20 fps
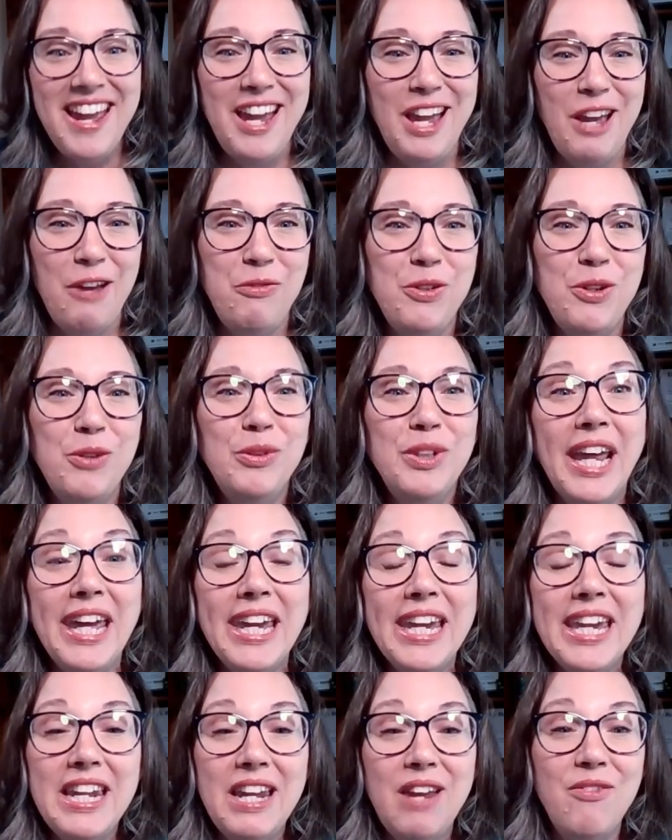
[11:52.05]
If you'd
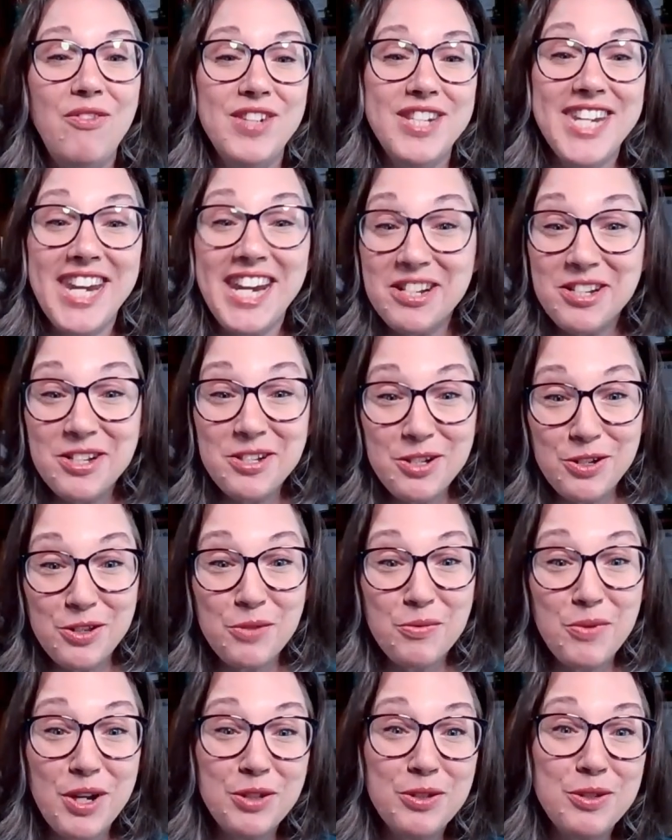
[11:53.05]
like an invitation to The
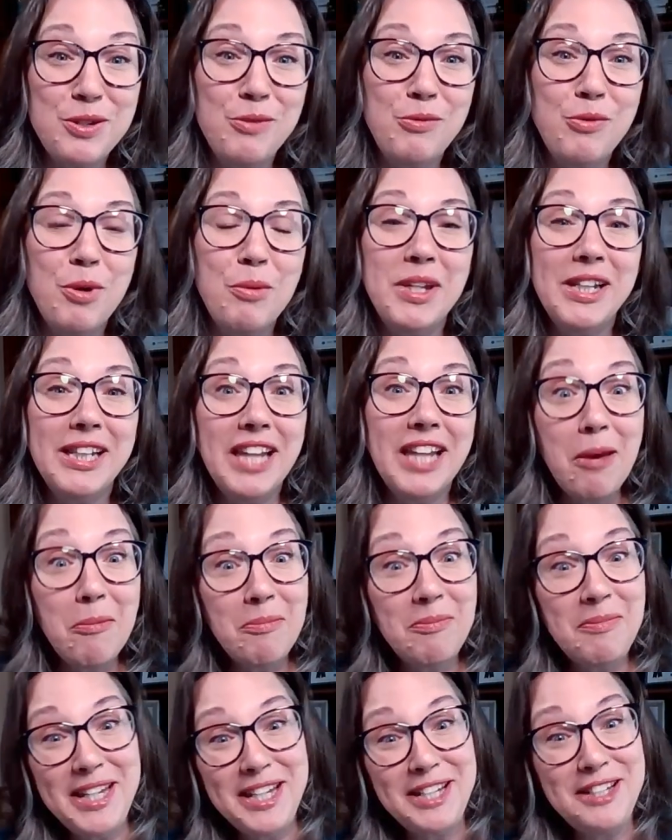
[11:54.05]
Well-Tuned Woman,
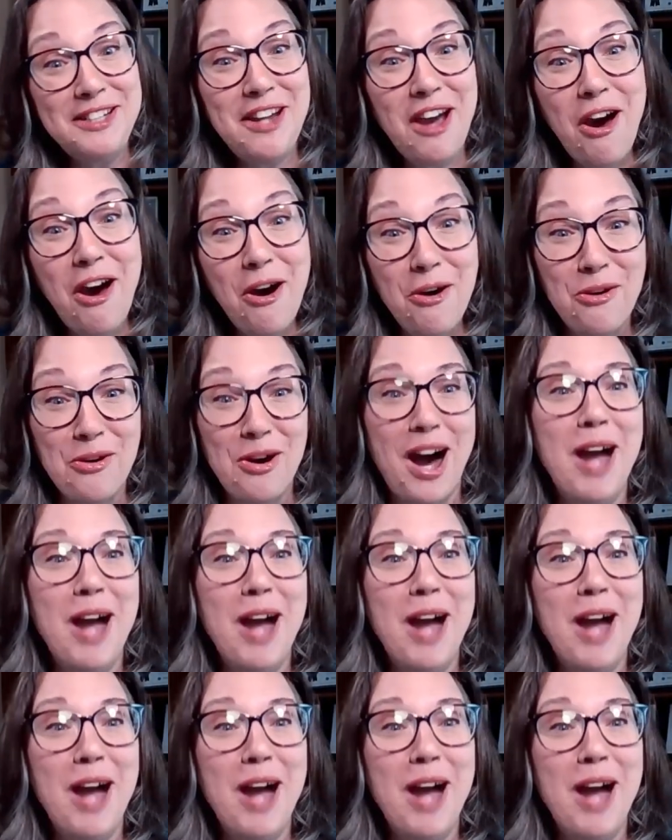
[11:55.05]
let me know.